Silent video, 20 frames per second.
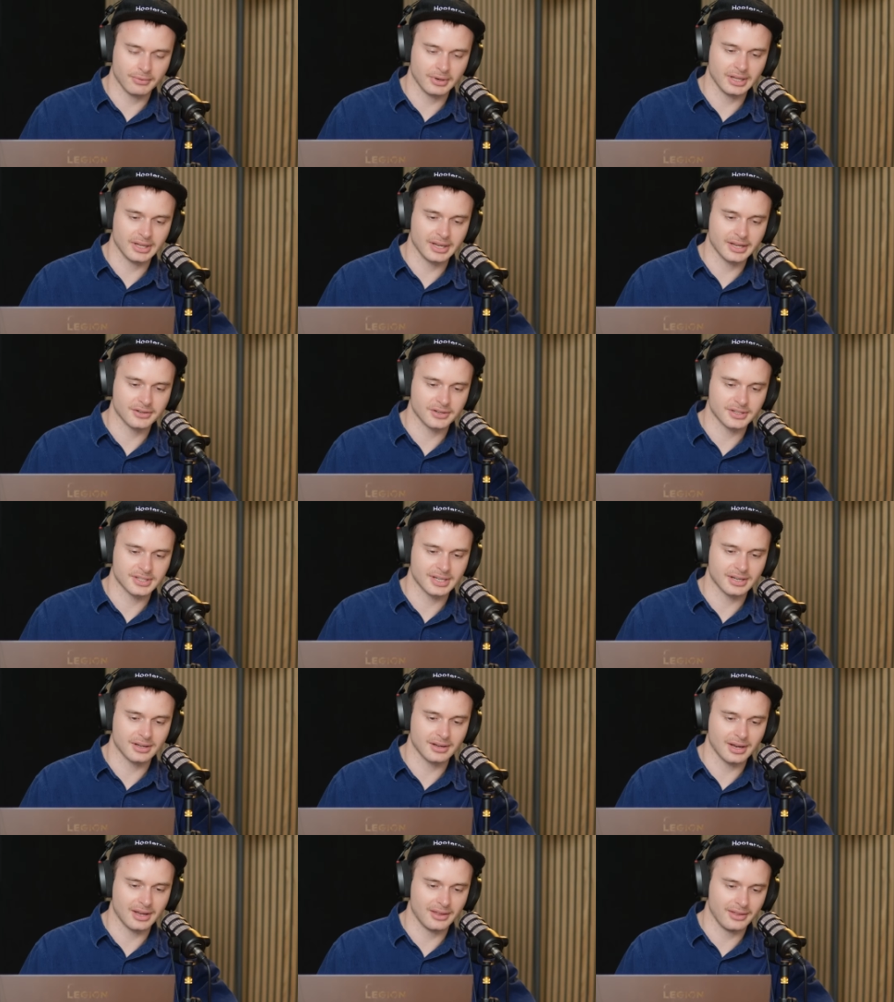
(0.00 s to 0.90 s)
really
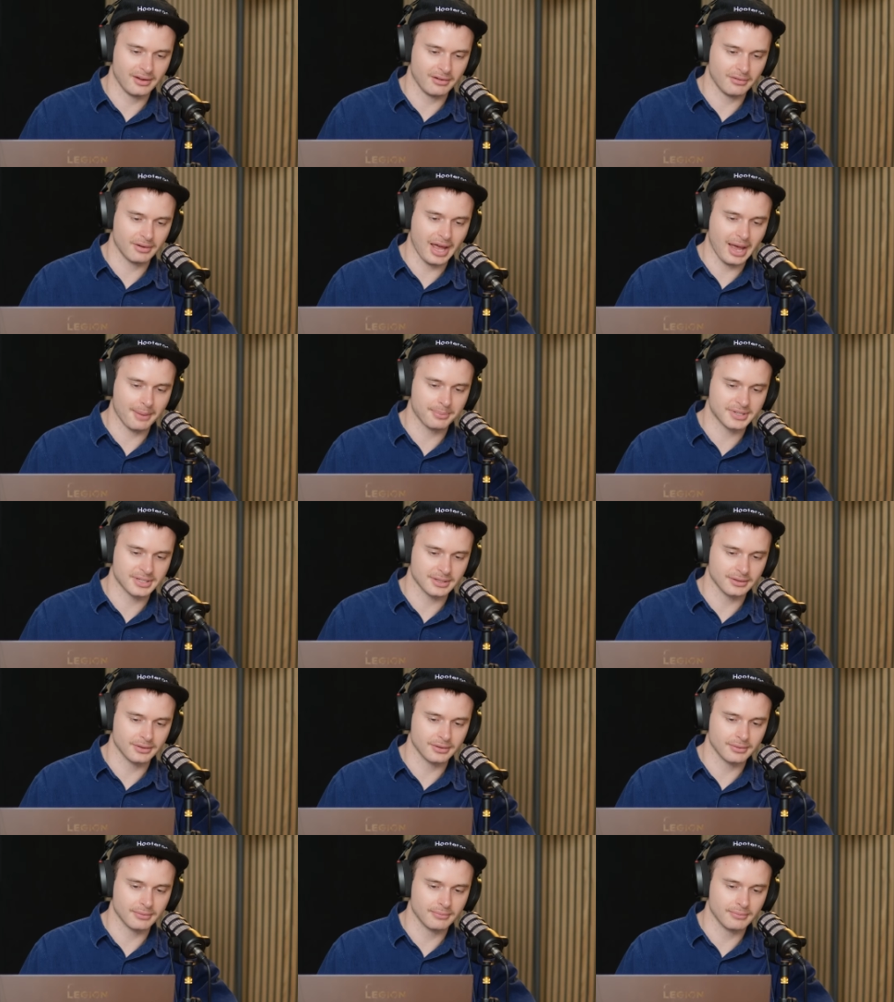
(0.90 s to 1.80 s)
interesting, and they're an
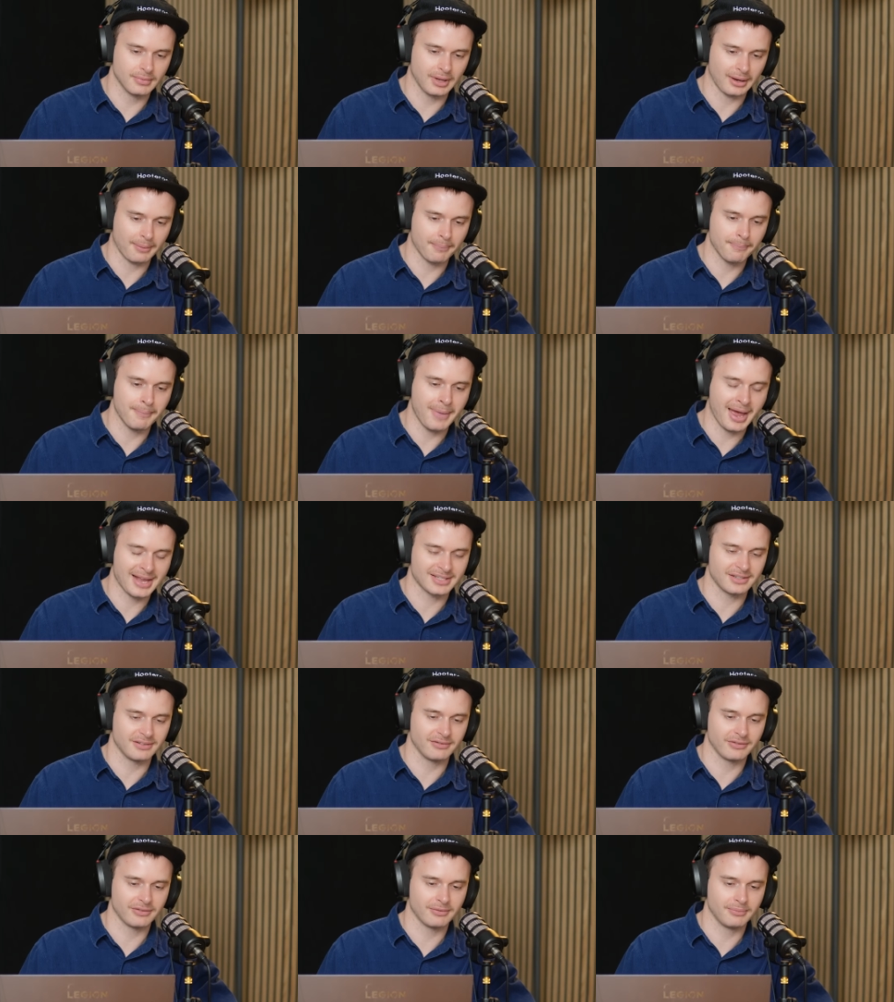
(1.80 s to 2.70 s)
absolute
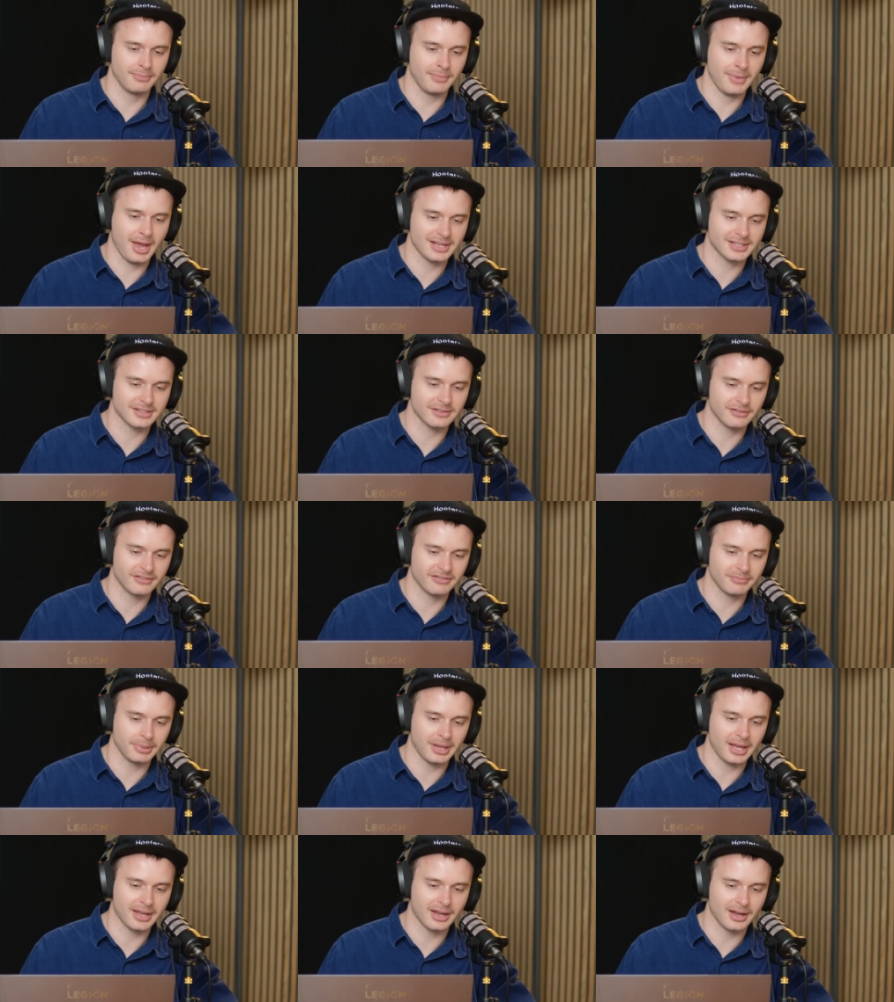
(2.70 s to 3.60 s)
massive
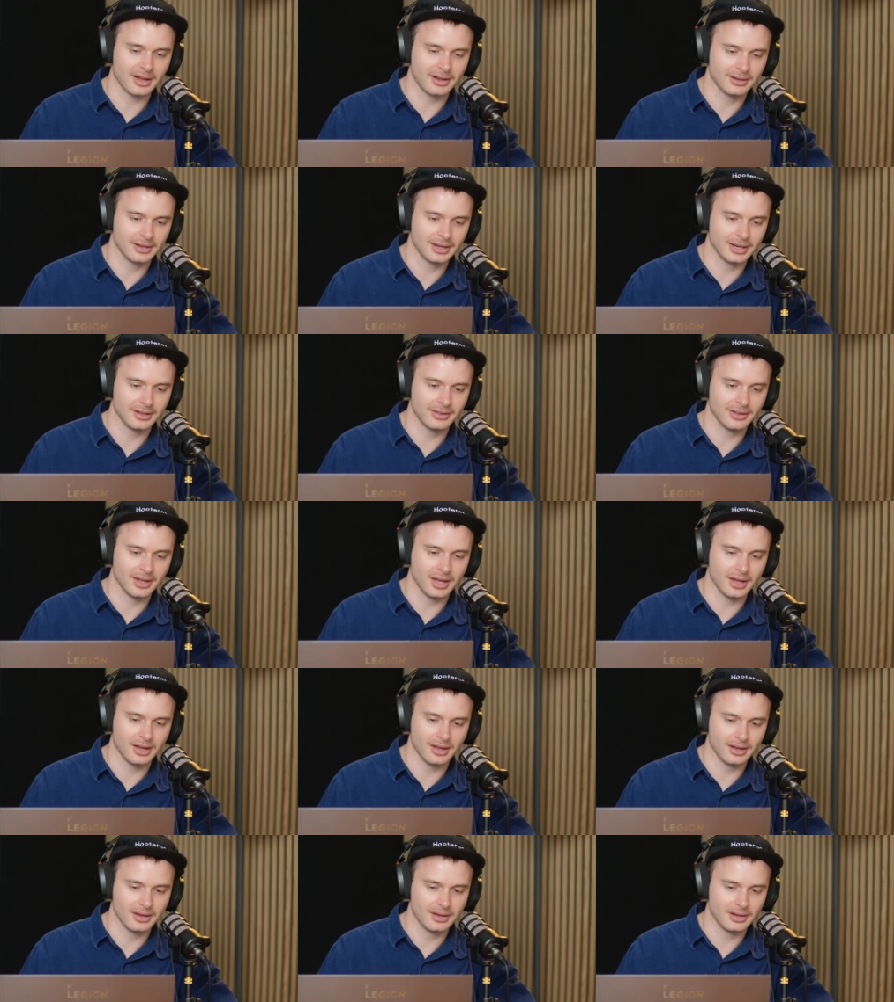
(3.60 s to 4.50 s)
player in
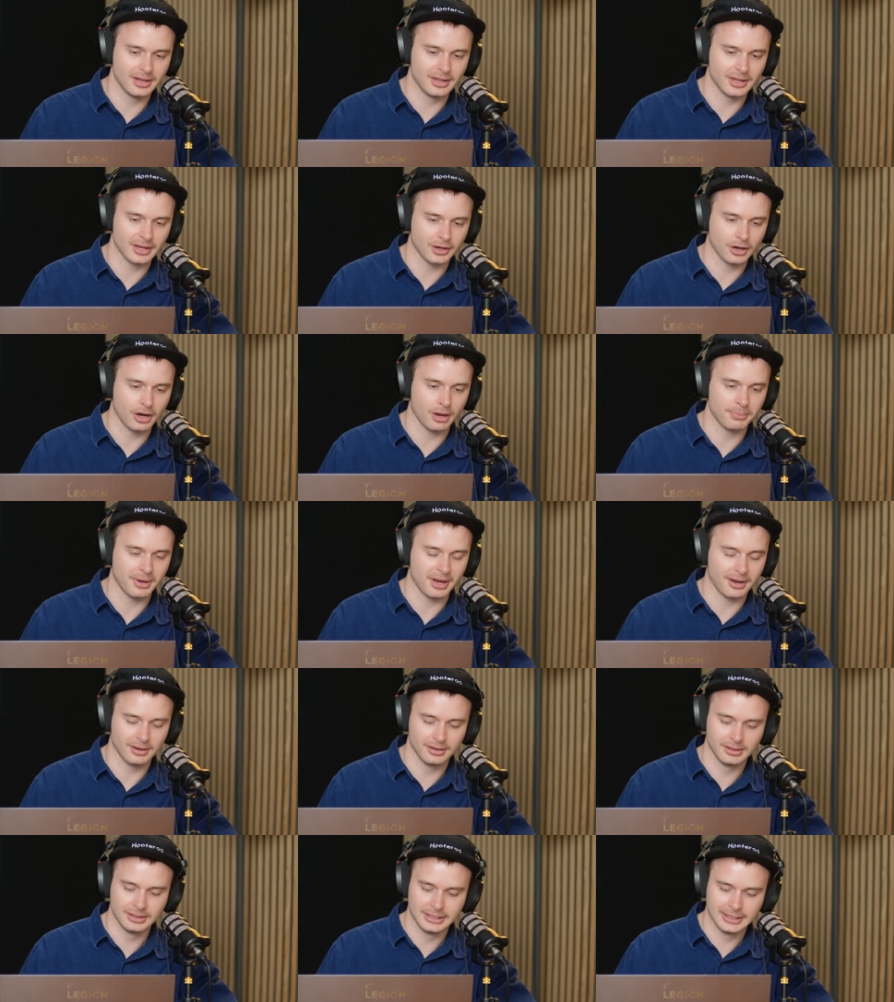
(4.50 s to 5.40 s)
the
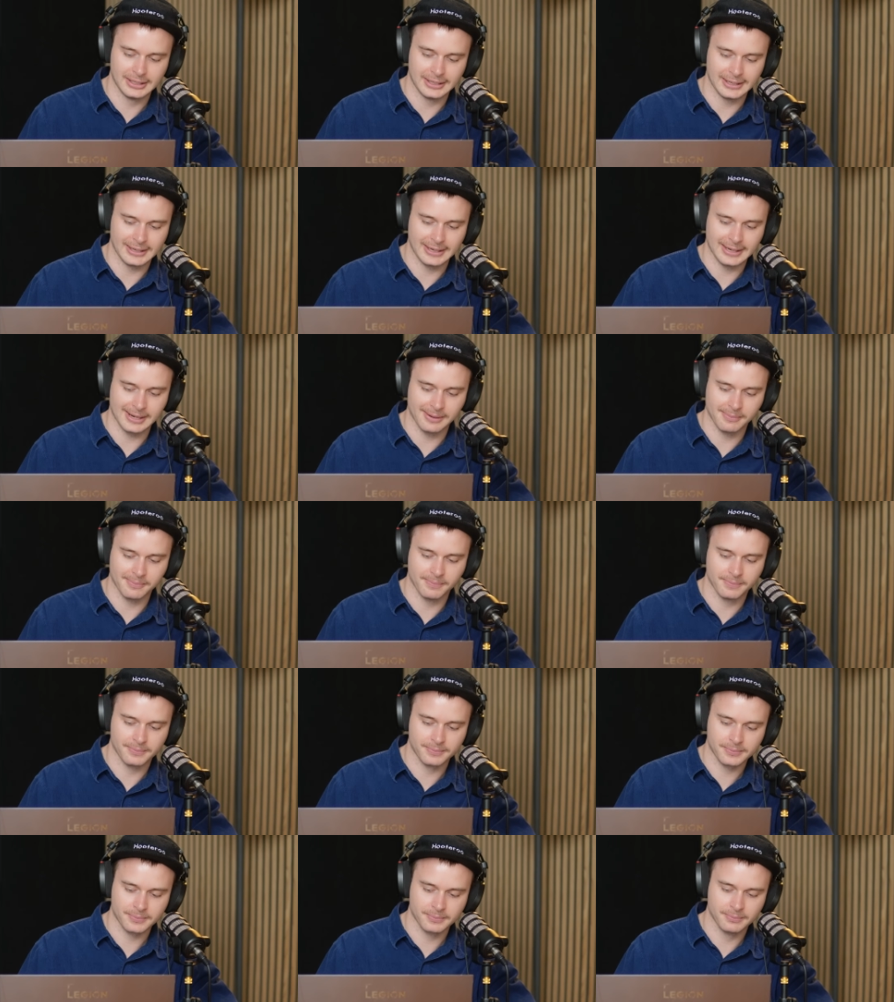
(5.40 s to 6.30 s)
copper. But
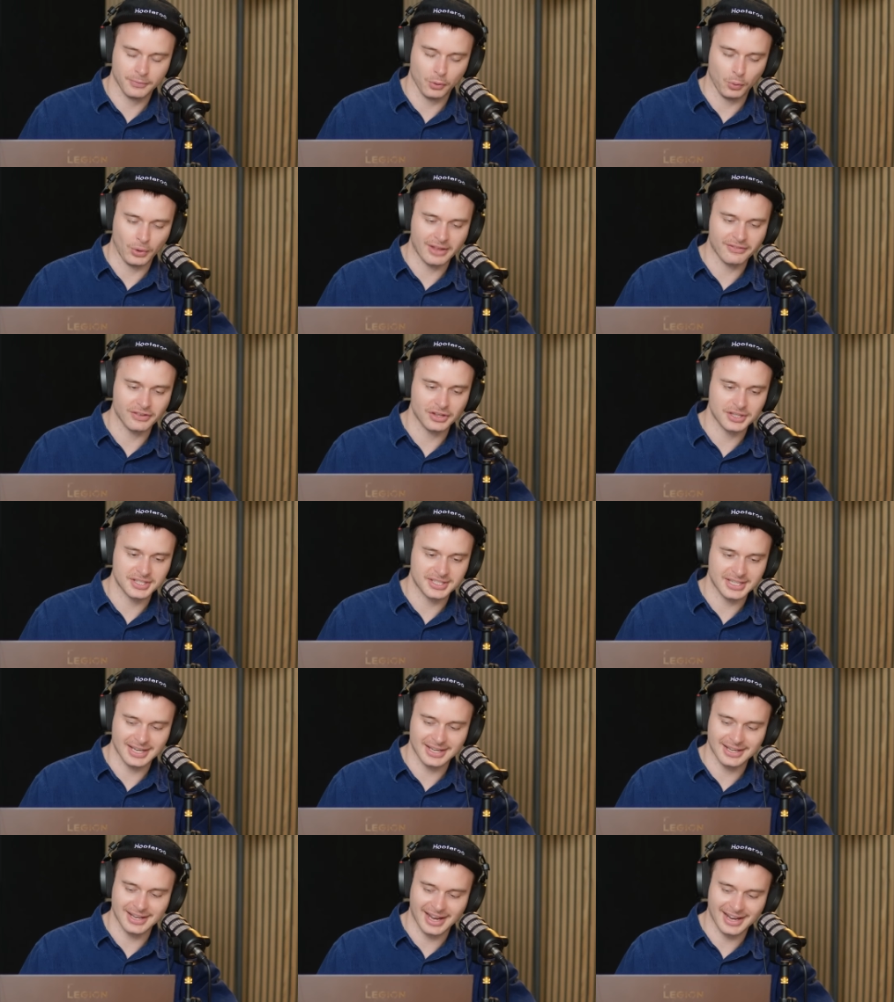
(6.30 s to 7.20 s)
whenever you
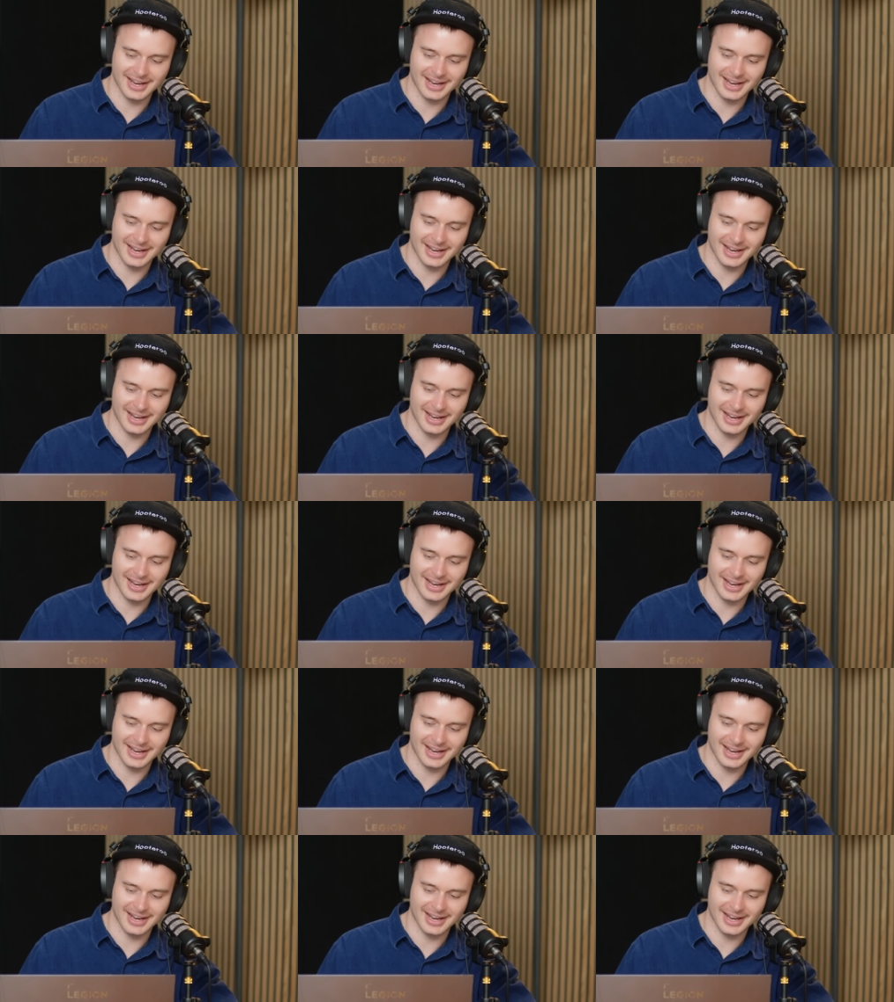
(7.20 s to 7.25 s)
see